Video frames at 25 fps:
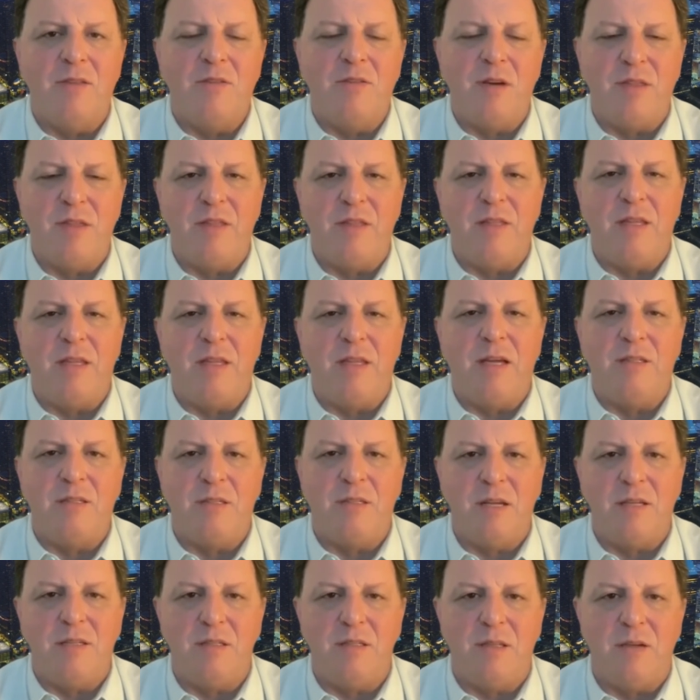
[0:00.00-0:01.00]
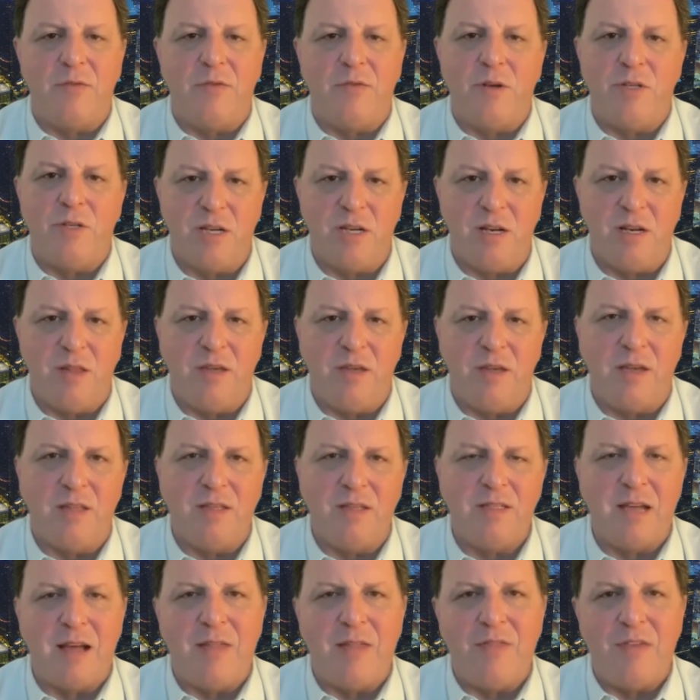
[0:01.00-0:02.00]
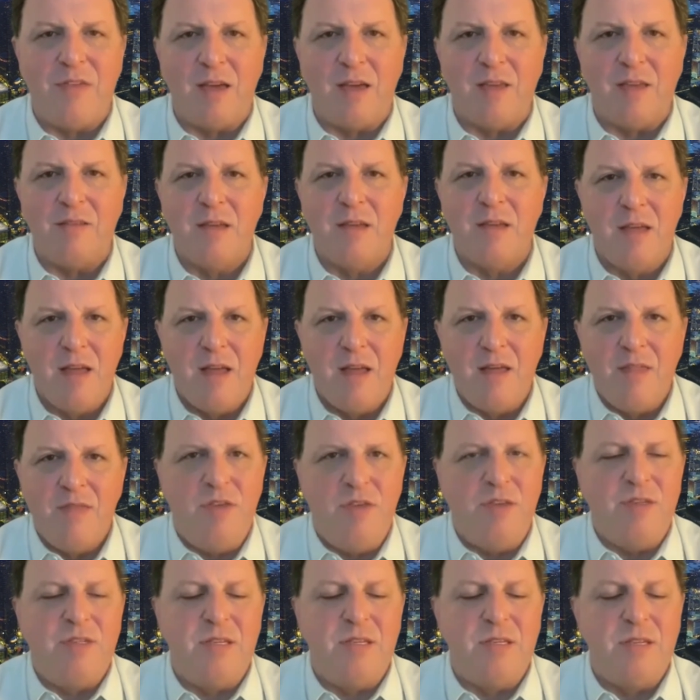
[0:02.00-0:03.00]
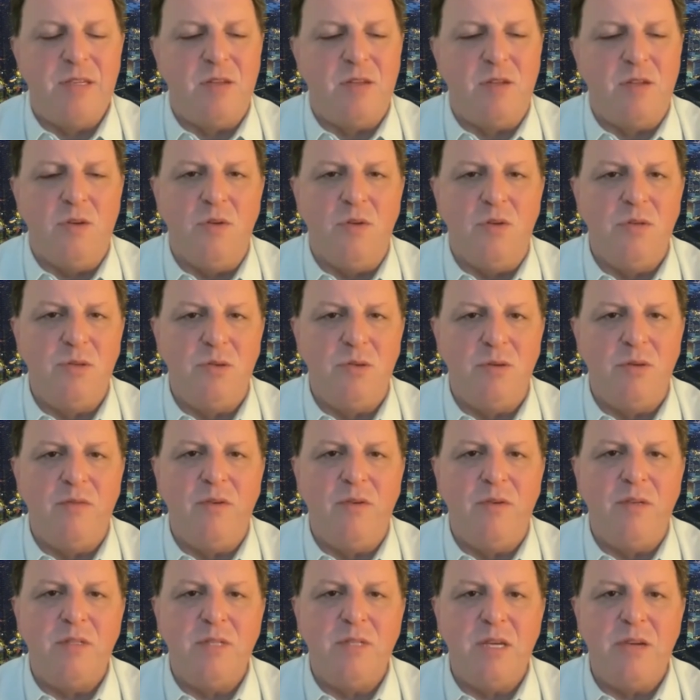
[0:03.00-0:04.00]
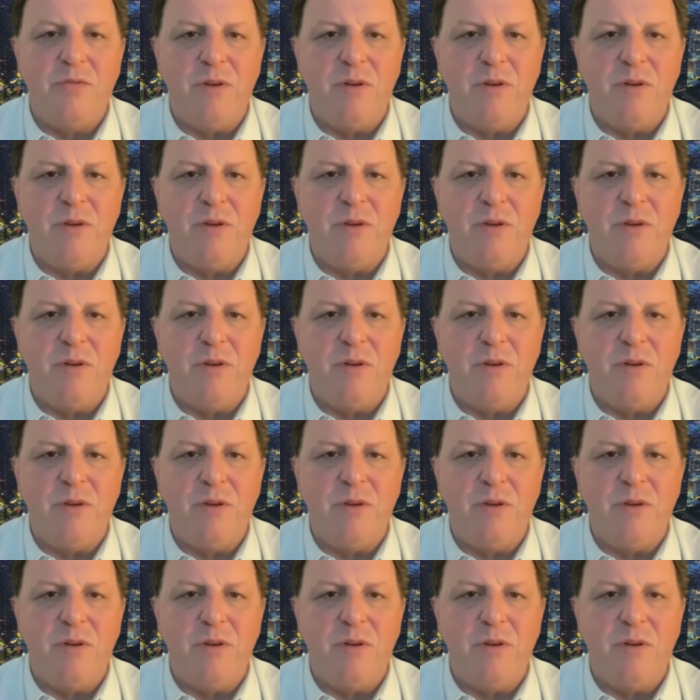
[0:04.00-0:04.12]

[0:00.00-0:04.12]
So I think that's a differentiated thing. And the second thing is, this isn't new to Invisi.